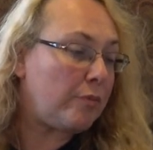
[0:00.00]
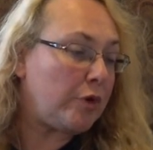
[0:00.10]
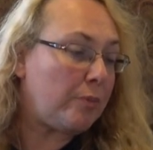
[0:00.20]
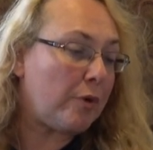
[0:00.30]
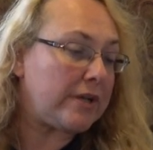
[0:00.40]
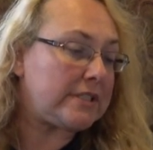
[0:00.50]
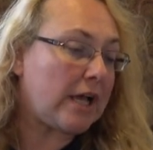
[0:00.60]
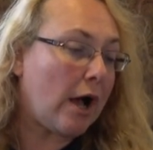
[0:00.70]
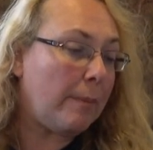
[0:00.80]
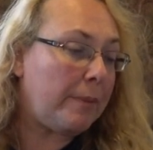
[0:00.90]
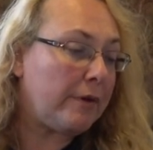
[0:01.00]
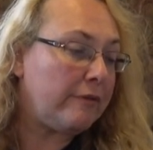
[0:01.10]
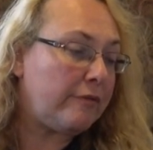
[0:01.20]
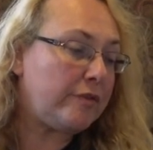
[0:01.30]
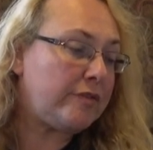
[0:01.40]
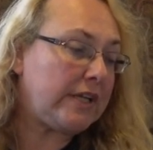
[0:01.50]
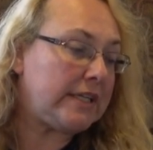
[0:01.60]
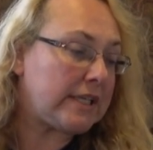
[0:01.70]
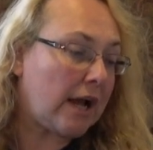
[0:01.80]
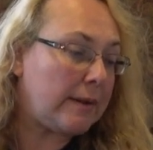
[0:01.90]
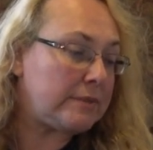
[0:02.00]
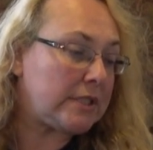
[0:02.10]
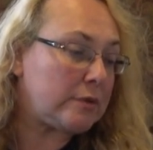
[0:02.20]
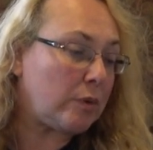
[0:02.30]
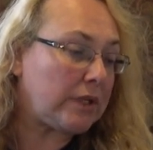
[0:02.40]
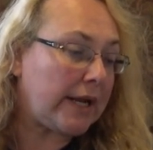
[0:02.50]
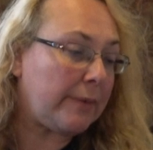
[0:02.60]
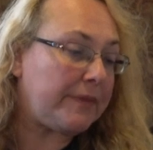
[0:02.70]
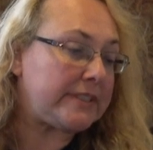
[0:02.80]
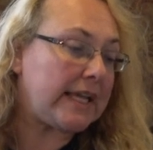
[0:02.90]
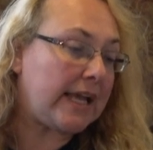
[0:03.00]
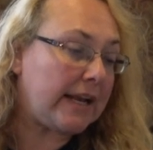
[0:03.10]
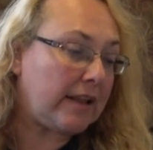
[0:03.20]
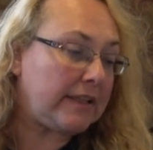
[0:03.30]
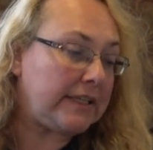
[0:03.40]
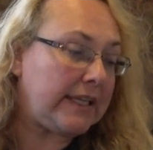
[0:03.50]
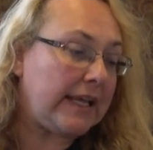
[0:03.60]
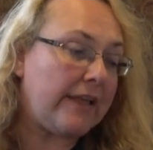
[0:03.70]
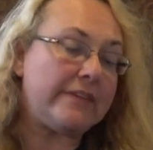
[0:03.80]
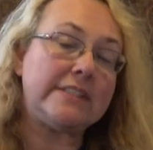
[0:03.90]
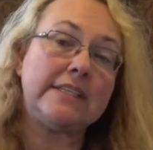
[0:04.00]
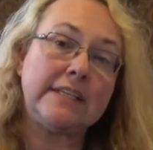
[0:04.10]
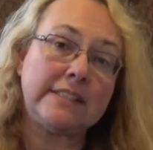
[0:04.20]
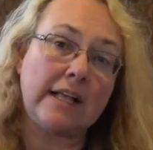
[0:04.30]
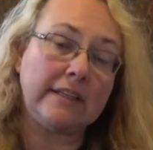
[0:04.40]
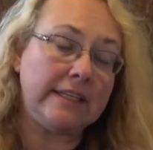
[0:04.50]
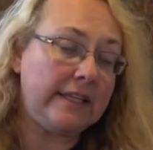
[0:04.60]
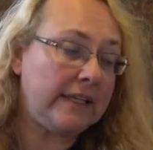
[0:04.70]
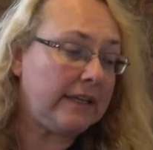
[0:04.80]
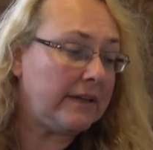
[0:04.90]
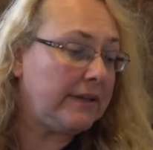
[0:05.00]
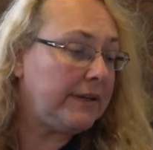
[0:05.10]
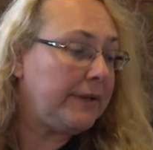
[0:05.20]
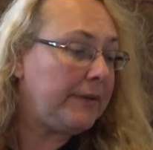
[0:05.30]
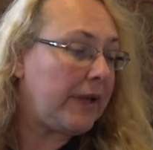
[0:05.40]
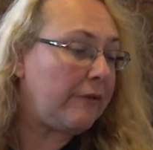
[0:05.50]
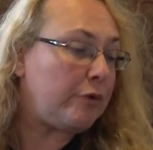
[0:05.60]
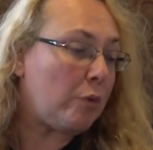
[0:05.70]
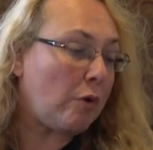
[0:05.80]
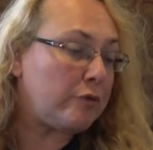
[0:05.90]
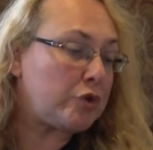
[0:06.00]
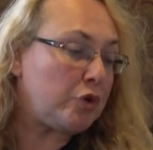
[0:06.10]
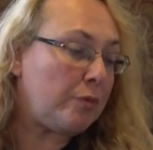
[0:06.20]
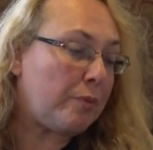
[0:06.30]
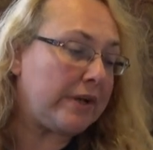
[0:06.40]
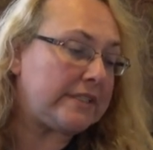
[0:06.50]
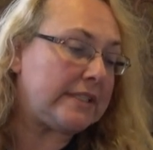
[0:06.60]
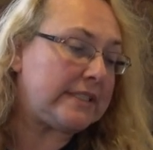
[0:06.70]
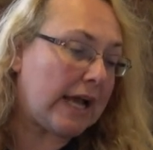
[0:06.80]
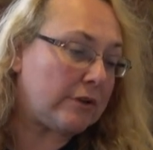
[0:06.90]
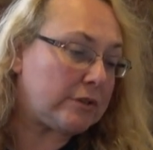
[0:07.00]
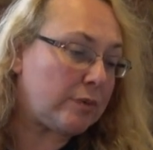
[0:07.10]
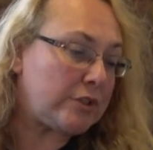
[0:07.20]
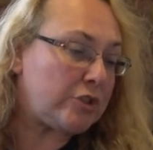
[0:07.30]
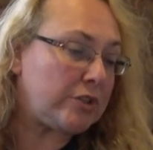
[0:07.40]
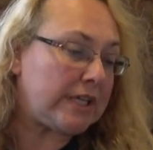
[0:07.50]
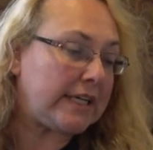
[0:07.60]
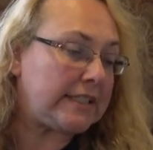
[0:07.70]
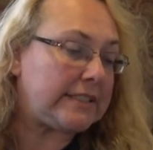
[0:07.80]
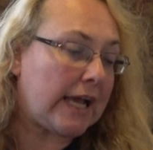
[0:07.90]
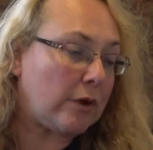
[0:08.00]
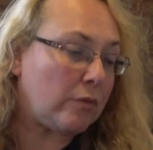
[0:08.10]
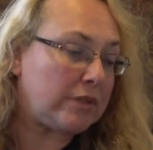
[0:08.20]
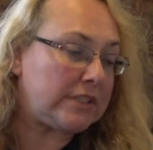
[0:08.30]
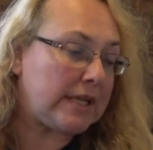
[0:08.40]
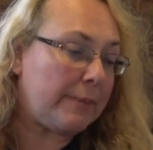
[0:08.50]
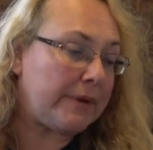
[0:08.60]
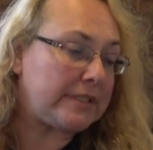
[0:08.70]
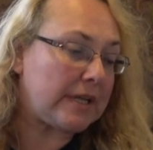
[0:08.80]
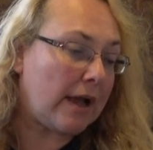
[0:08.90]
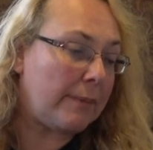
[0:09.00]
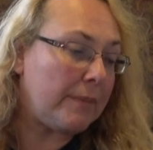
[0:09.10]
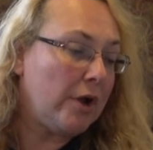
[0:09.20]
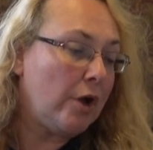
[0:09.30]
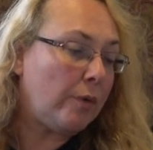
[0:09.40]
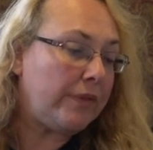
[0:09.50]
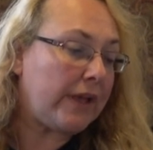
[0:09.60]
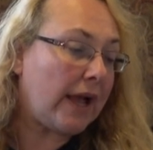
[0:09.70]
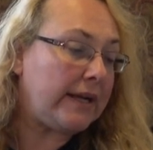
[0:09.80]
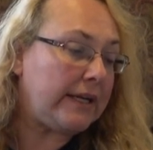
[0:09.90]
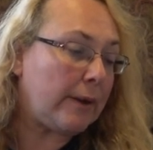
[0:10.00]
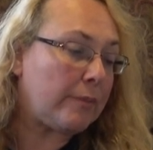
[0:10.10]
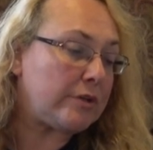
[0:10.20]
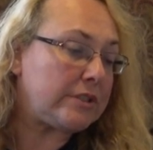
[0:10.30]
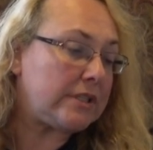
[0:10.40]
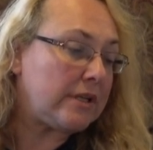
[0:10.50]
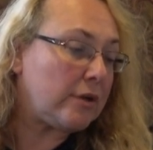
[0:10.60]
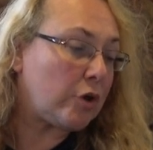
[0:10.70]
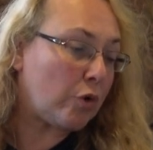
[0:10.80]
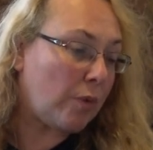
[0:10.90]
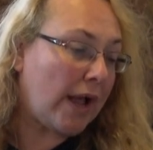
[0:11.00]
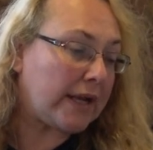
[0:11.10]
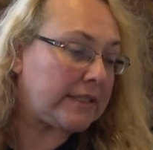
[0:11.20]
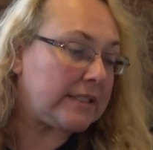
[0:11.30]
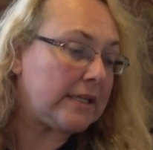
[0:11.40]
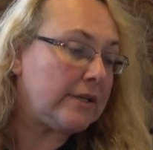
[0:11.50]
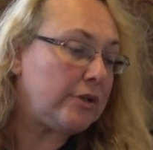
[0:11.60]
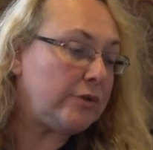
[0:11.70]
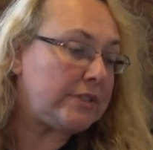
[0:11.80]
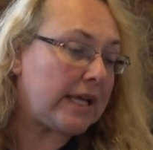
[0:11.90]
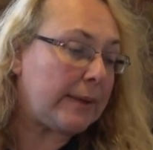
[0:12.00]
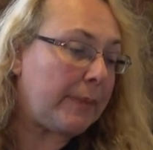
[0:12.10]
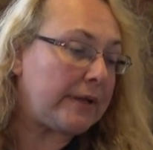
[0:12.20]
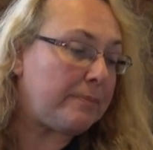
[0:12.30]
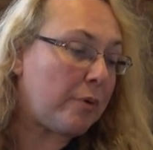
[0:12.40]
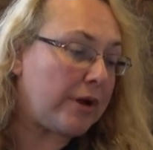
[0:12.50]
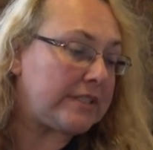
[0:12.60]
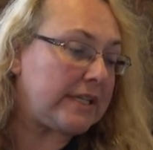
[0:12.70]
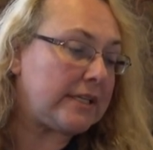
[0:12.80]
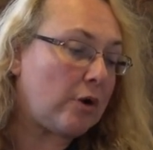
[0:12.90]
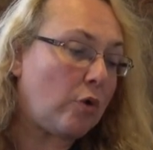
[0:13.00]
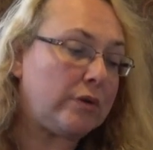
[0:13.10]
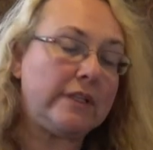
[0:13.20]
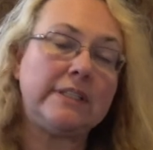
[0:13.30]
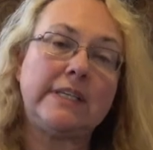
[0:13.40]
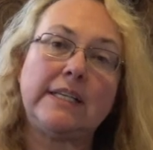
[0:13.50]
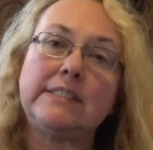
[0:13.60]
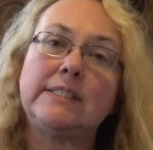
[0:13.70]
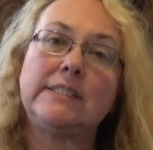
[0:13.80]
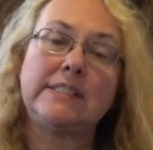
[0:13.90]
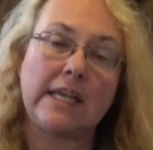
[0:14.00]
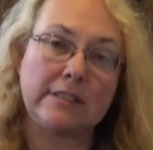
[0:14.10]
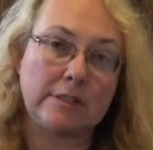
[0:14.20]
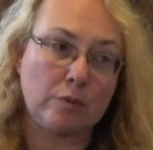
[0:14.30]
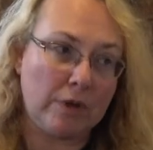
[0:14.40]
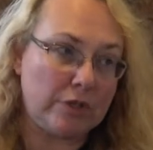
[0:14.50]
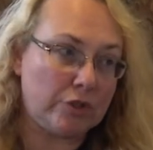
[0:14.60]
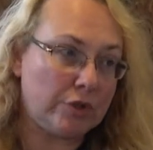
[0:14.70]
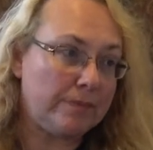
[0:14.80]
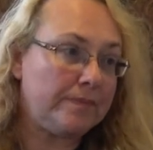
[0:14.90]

you press up 15 times. This will light up the 10 LED and the 6 LED. If you overshoot, press the down switch to take it down 1 step at a time. When the ID number is correct, you set it by pressing and holding the test set switch.